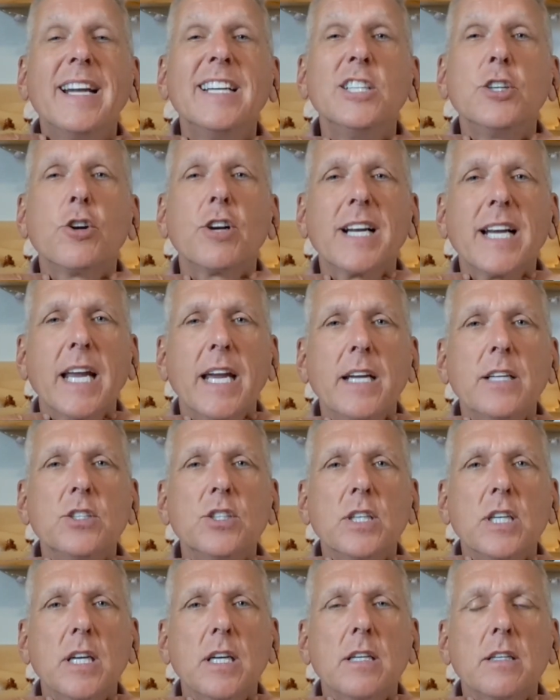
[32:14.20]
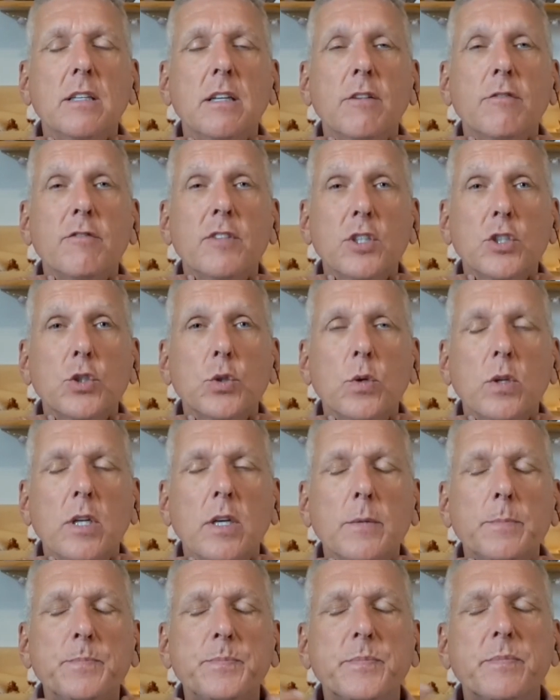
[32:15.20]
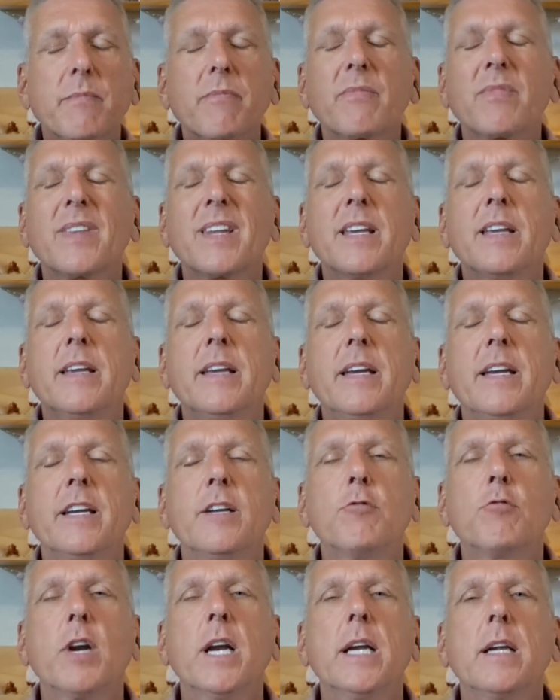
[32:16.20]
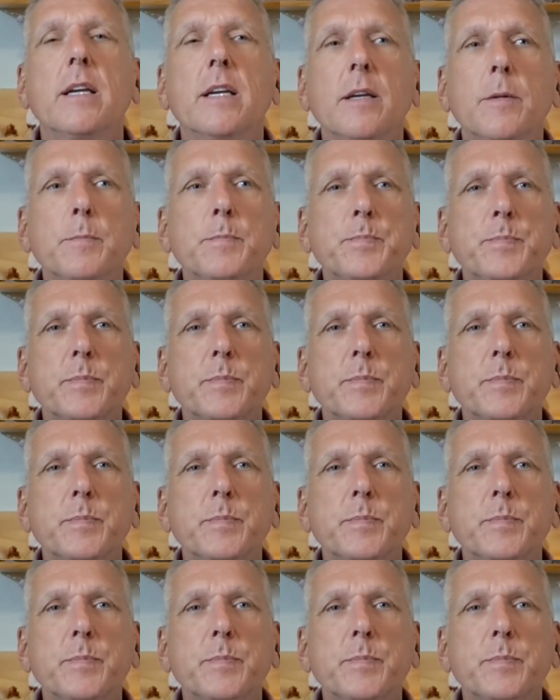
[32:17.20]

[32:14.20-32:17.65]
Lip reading: you're engaging in Vishuddha. In Reiki,